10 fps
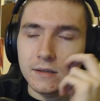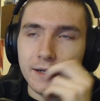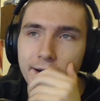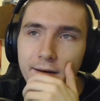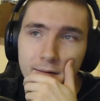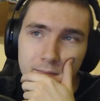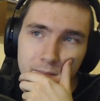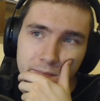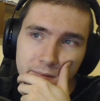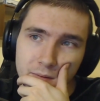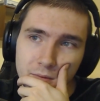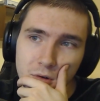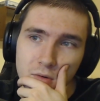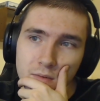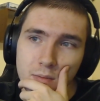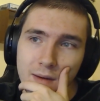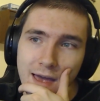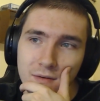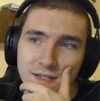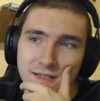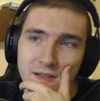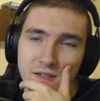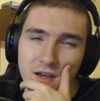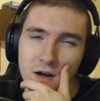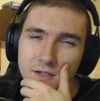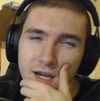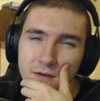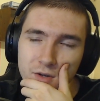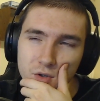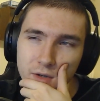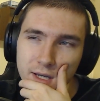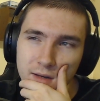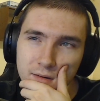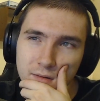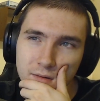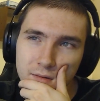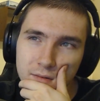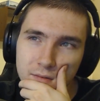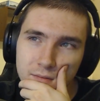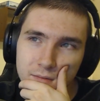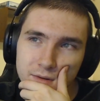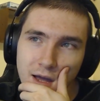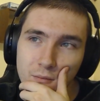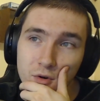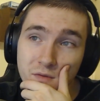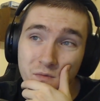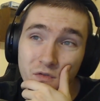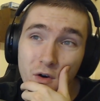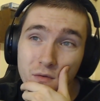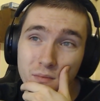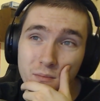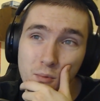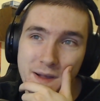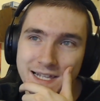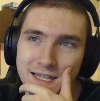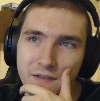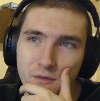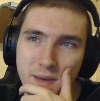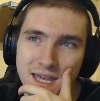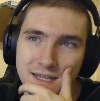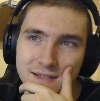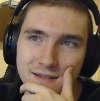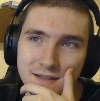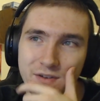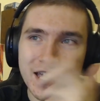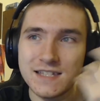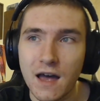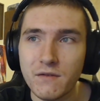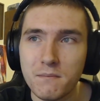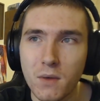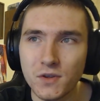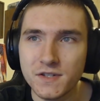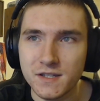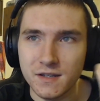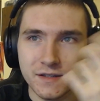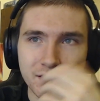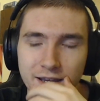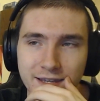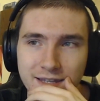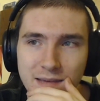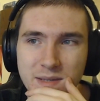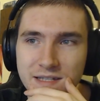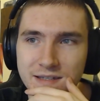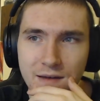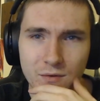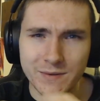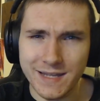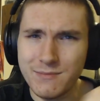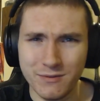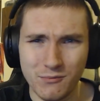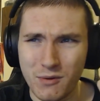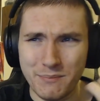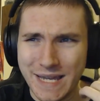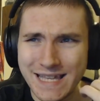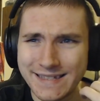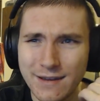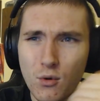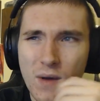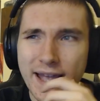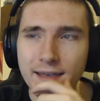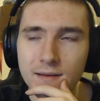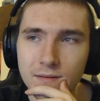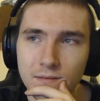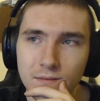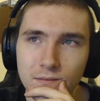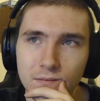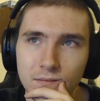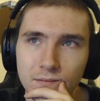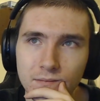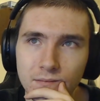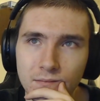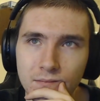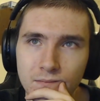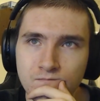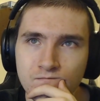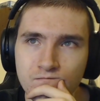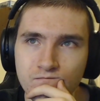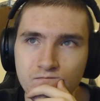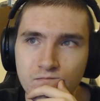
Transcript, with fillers: Um, who else is in the dark territory that would vote willingly for peace? Because if it is other monsters like demons and devils, they wouldn't want peace. No way. Hmm.